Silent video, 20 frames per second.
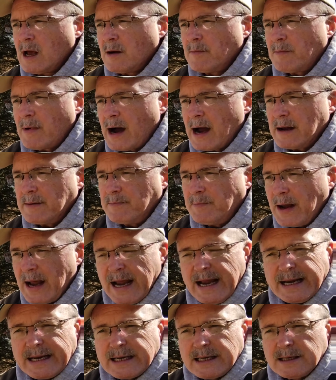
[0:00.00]
My
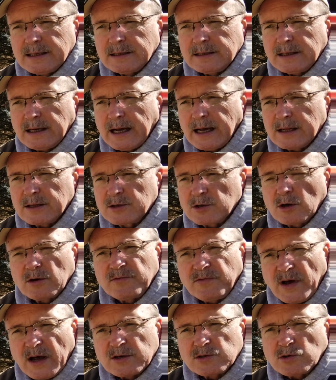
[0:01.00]
bank at Third
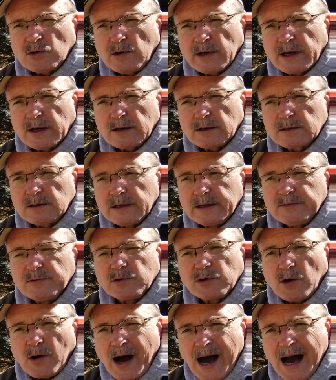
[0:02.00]
Federal here in
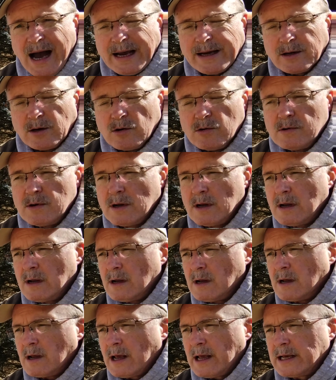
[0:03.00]
Cleveland, Ohio,
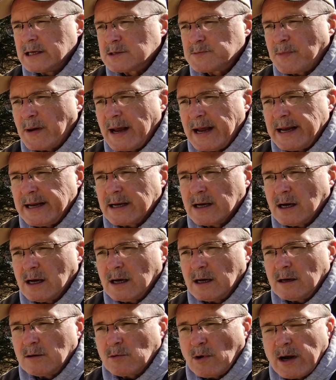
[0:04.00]
is paying
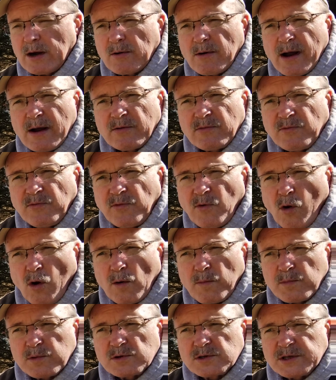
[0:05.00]
right around
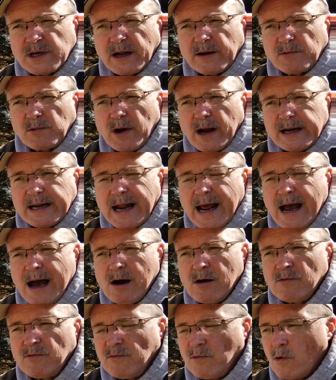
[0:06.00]
4% right
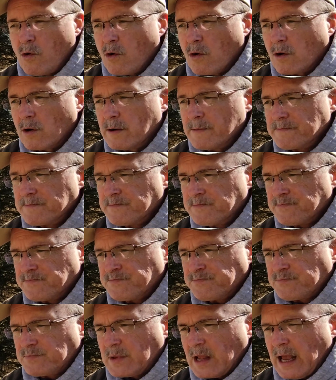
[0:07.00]
now for
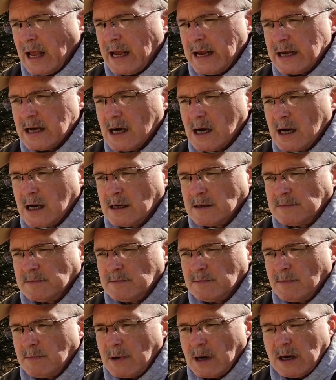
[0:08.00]
a
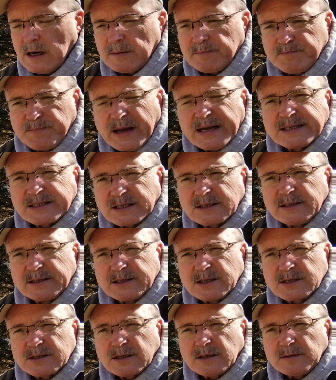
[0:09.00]
basically
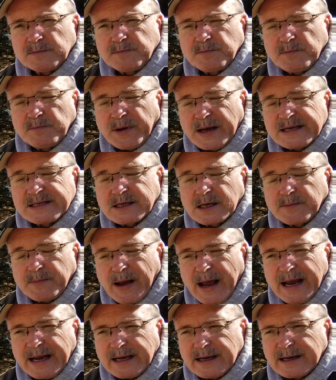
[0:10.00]
just a basic
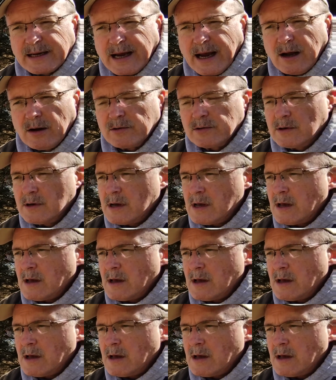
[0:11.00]
bank account,